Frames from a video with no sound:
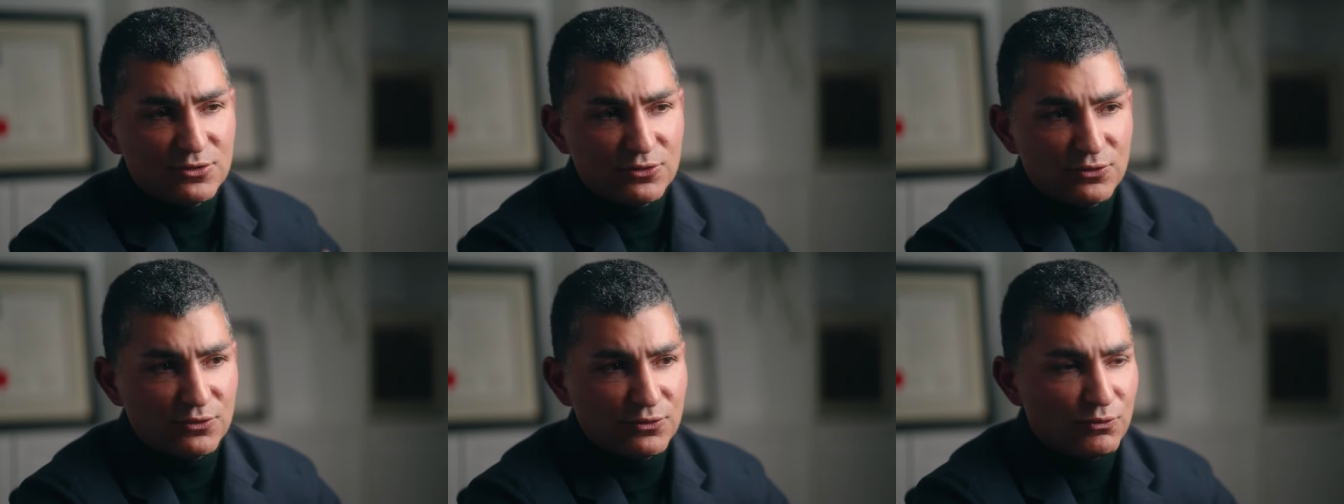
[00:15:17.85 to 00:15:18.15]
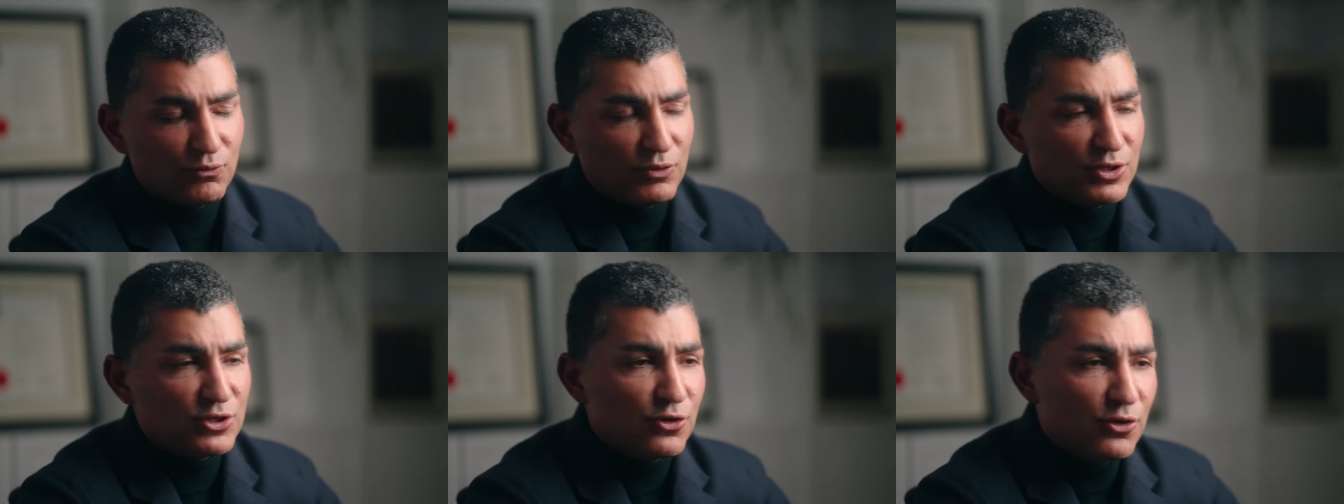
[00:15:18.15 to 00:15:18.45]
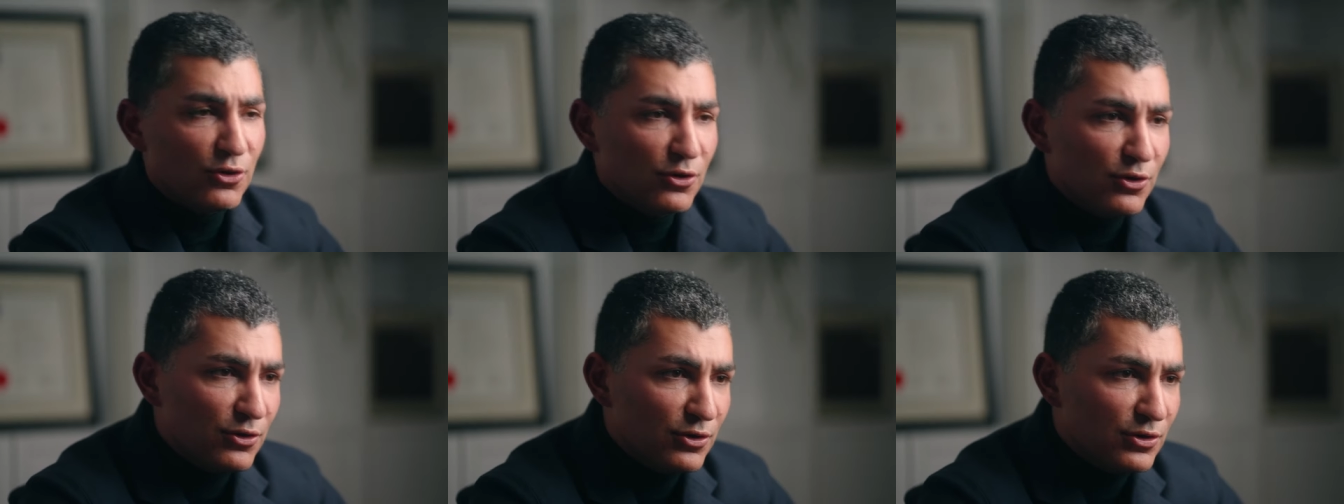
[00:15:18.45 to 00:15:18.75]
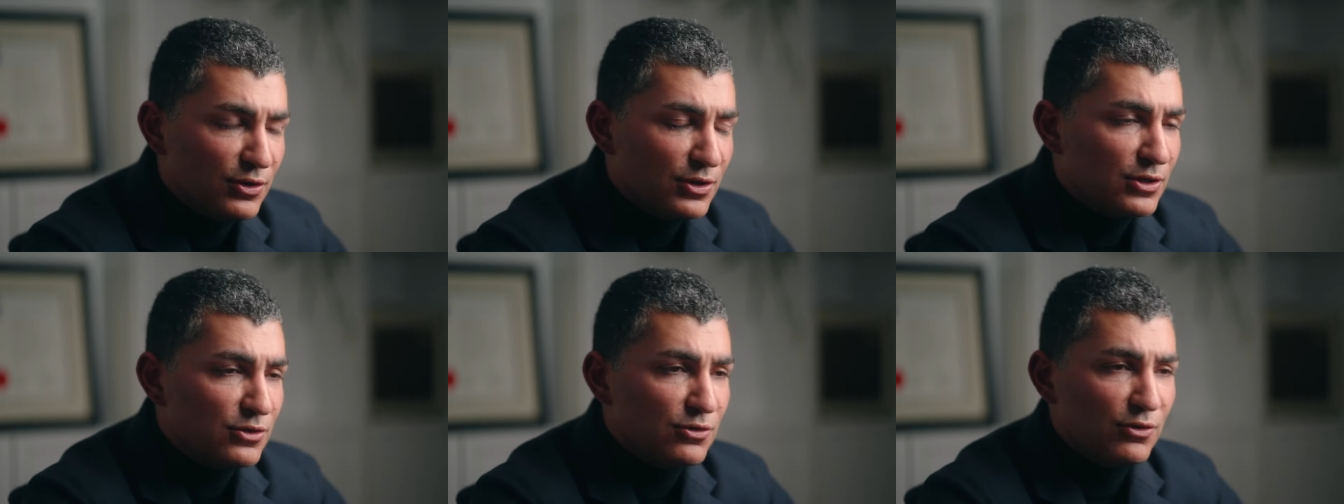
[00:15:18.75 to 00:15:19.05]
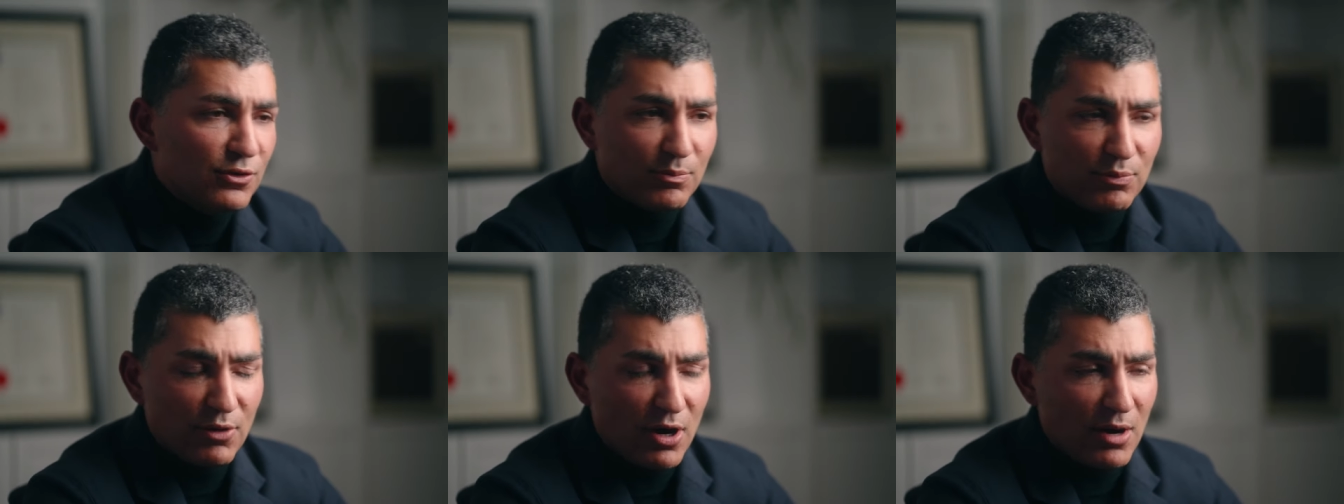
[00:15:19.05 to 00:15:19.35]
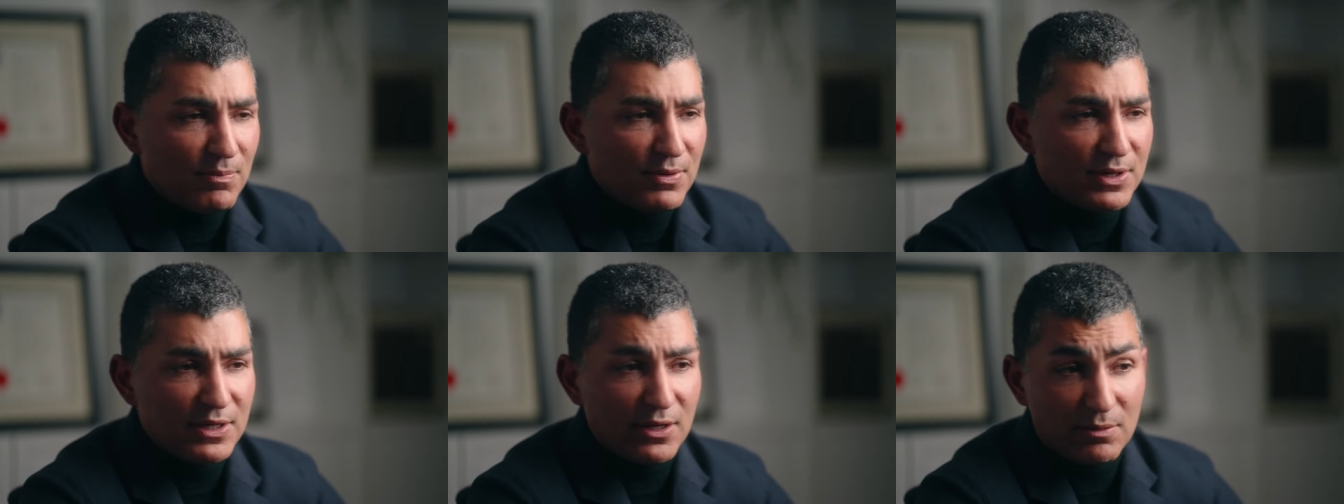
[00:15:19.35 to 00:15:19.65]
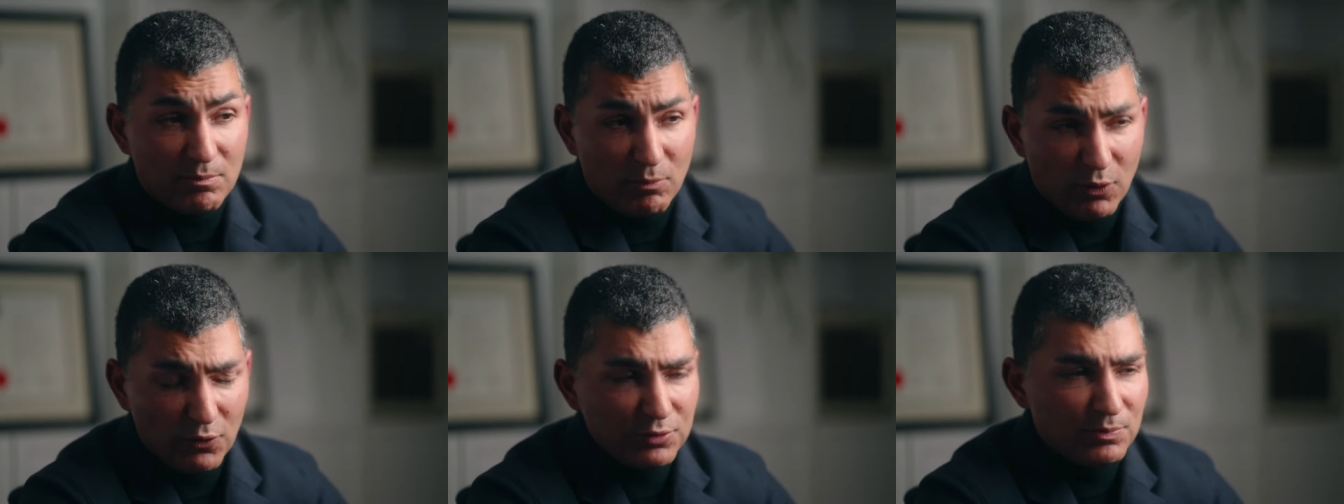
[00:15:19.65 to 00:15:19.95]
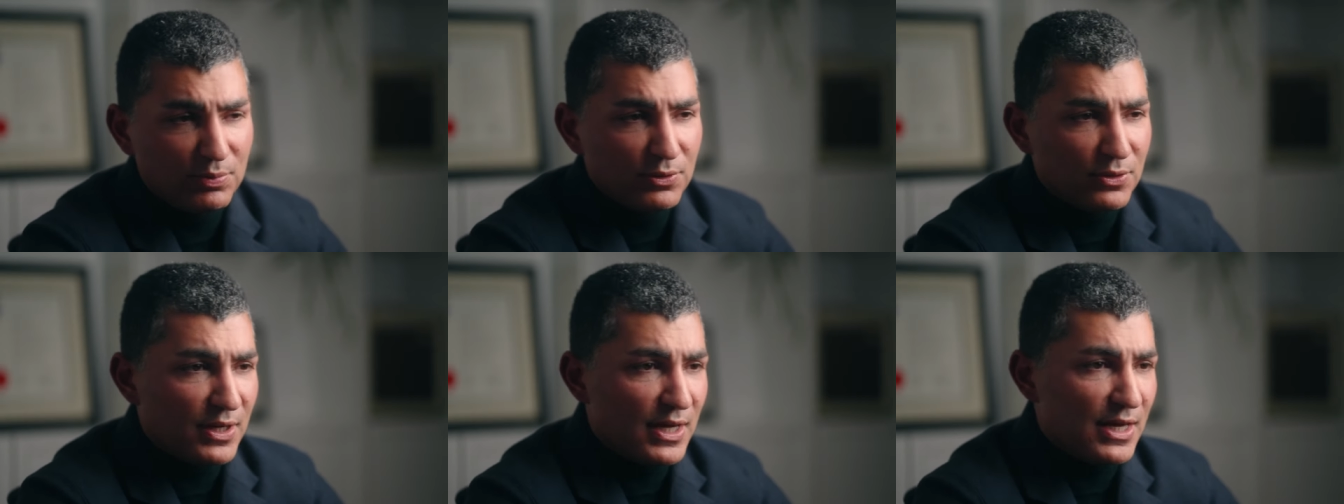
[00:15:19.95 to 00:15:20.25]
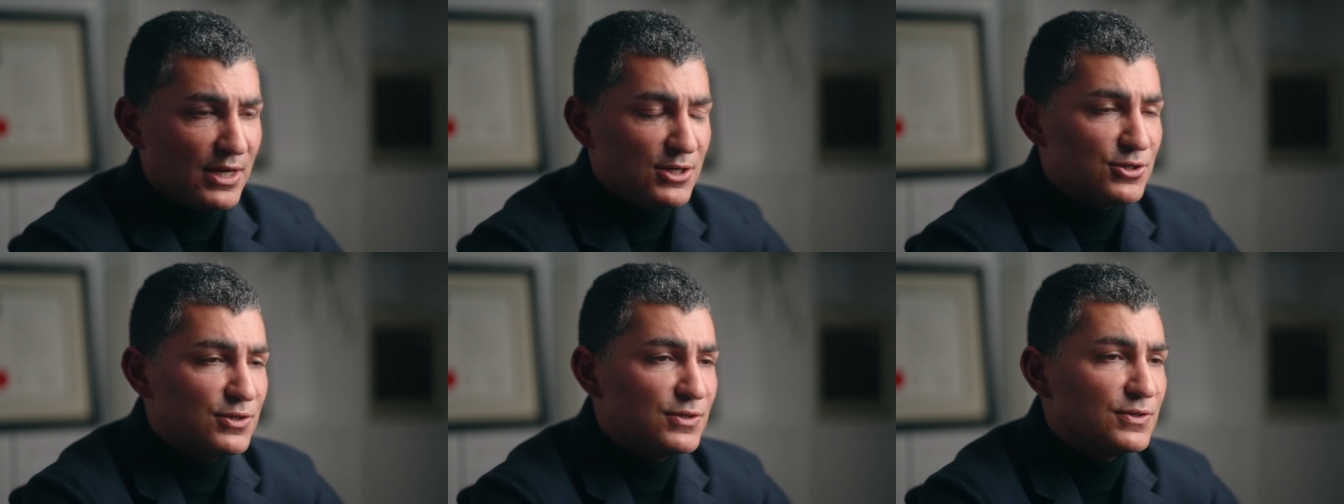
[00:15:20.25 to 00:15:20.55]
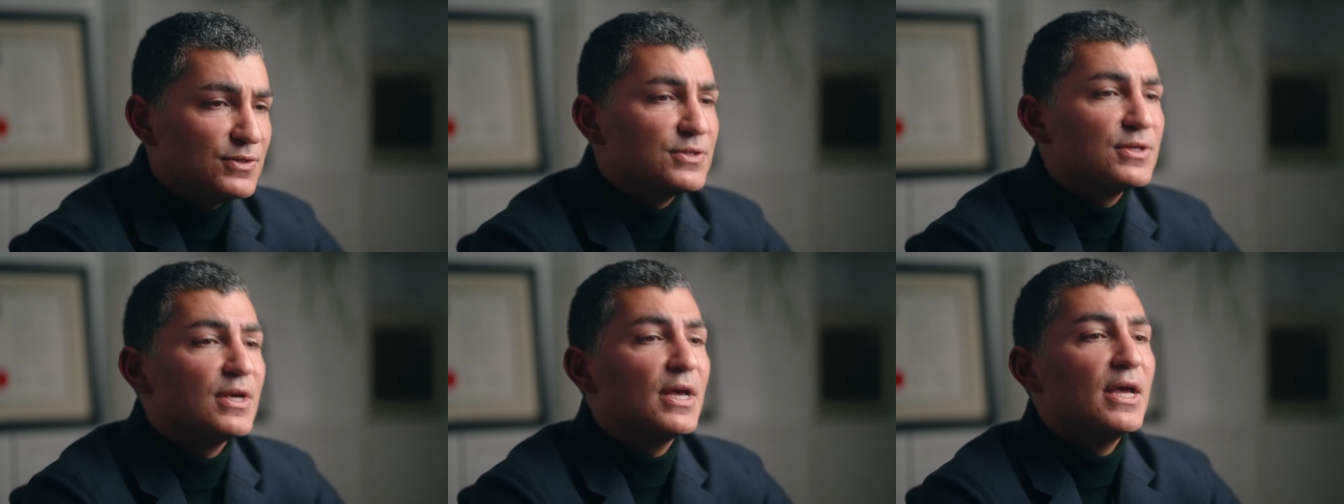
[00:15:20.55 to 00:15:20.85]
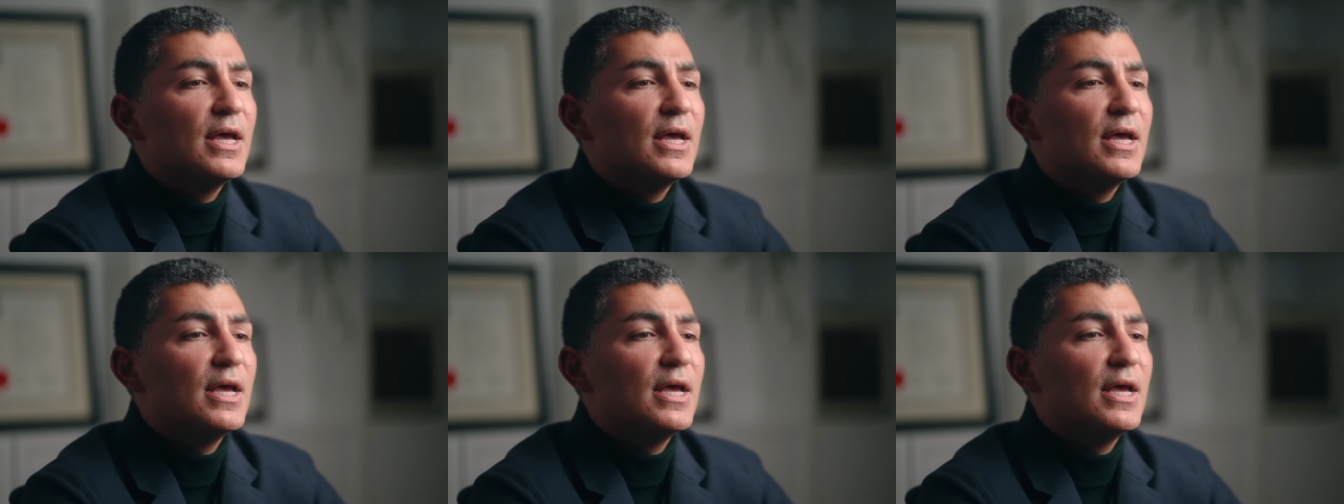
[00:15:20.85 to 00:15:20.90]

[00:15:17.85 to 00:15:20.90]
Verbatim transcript: to return to the property on multiple occasions,